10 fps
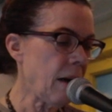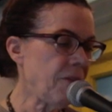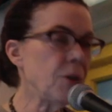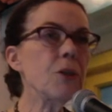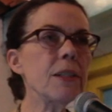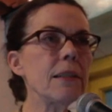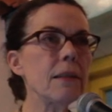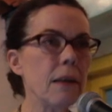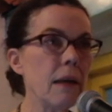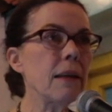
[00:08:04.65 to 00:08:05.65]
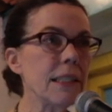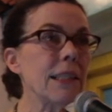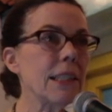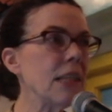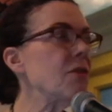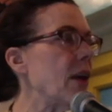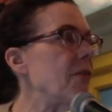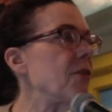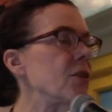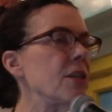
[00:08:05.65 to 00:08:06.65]
effort to successful
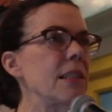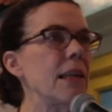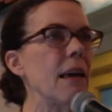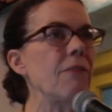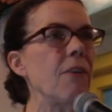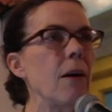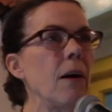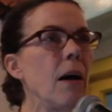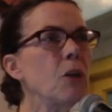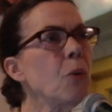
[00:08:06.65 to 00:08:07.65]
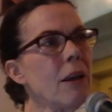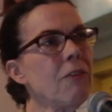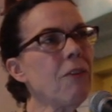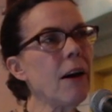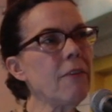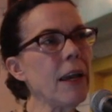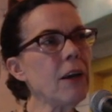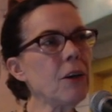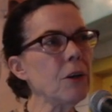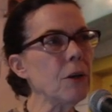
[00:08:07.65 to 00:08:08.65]
effort to save a
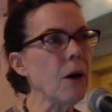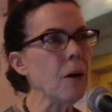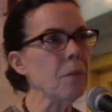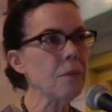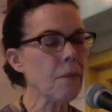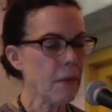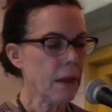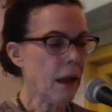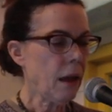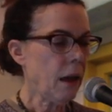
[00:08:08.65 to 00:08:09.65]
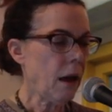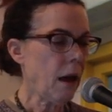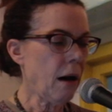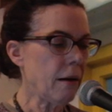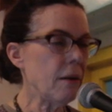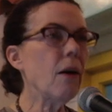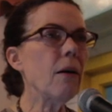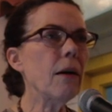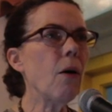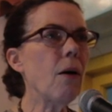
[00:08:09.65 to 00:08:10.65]
25-acre,
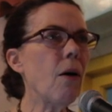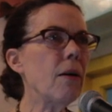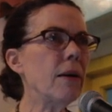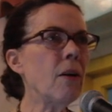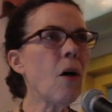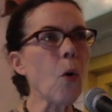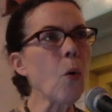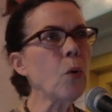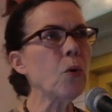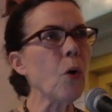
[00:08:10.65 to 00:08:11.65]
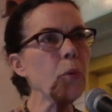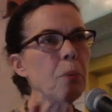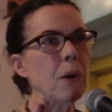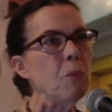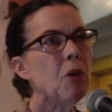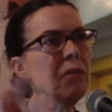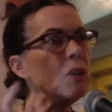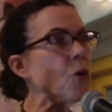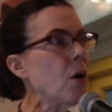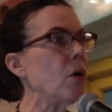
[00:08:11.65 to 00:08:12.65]
not old growth, but
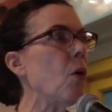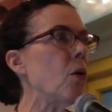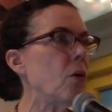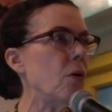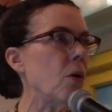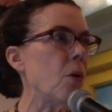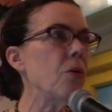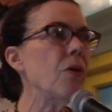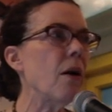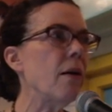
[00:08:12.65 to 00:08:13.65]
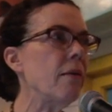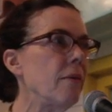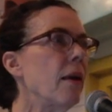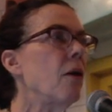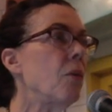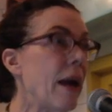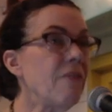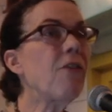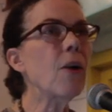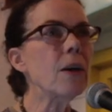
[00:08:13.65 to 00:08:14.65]
moving toward old growth
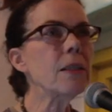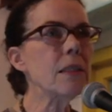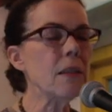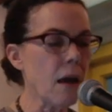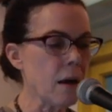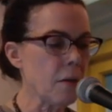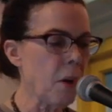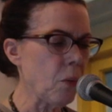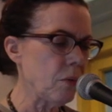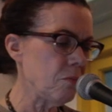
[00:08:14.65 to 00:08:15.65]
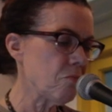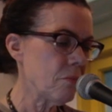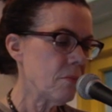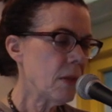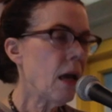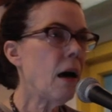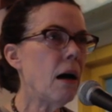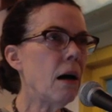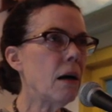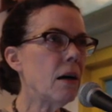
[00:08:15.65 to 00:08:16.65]
rainforest, about
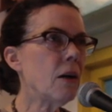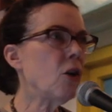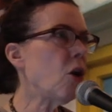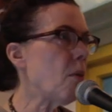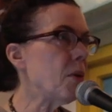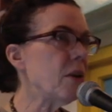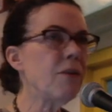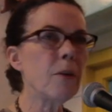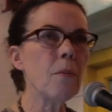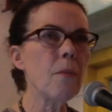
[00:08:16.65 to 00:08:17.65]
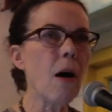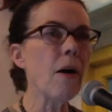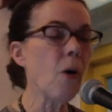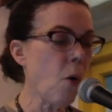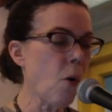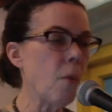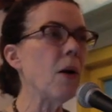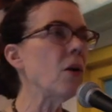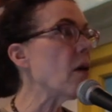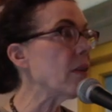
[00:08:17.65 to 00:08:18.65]
a kilometer from our home
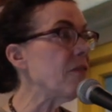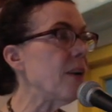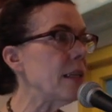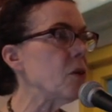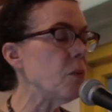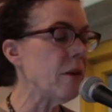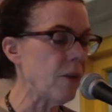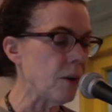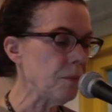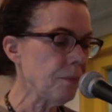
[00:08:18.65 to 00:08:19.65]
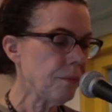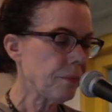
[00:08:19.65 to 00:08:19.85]
along the Fraser River.